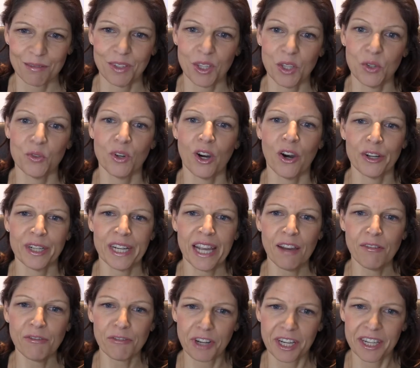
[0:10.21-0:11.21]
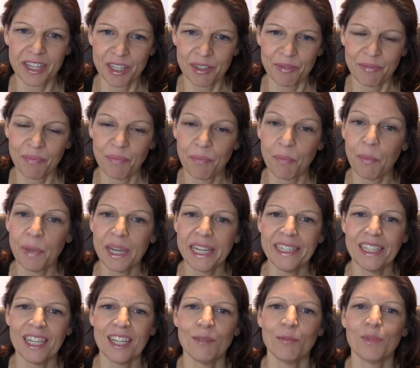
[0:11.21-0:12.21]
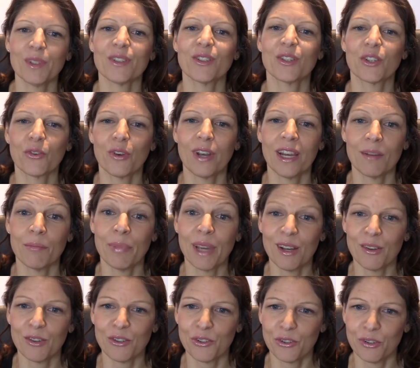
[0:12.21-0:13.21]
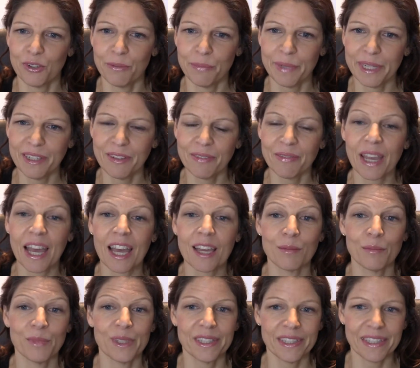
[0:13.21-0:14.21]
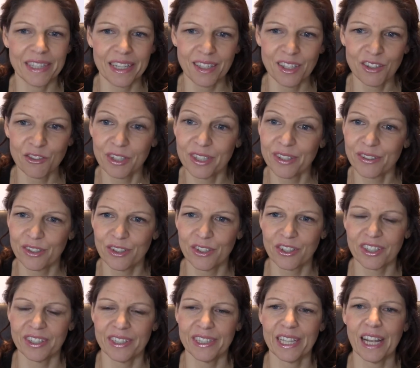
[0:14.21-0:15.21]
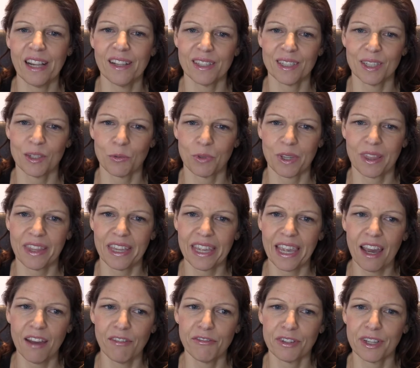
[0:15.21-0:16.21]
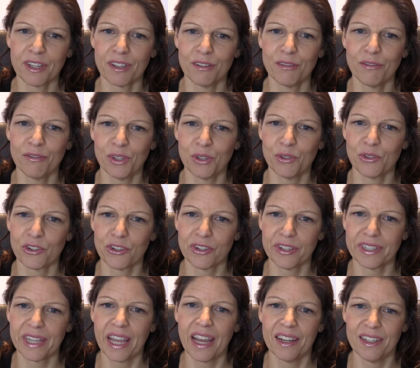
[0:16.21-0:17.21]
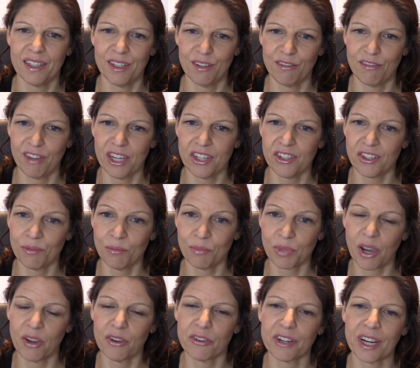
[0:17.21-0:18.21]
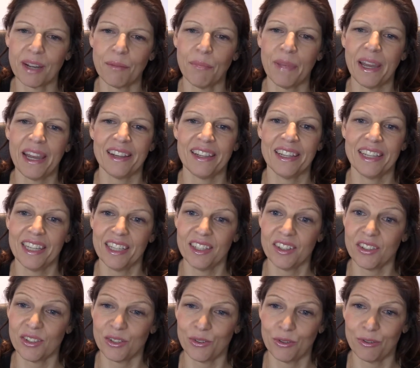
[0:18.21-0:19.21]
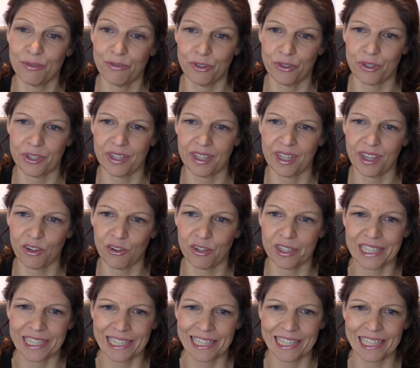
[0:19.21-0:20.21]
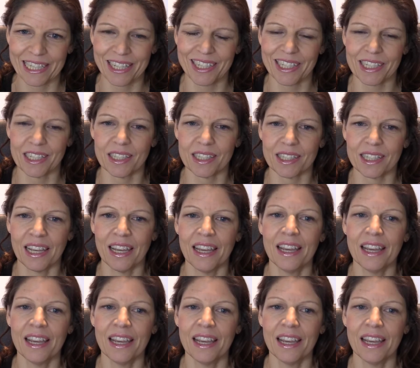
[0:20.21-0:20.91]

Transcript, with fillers: View on Africa. My name is Julia Bello Schunemann. I'm a senior research consultant with the African Futures and Innovation Program at the Institute for Security Studies.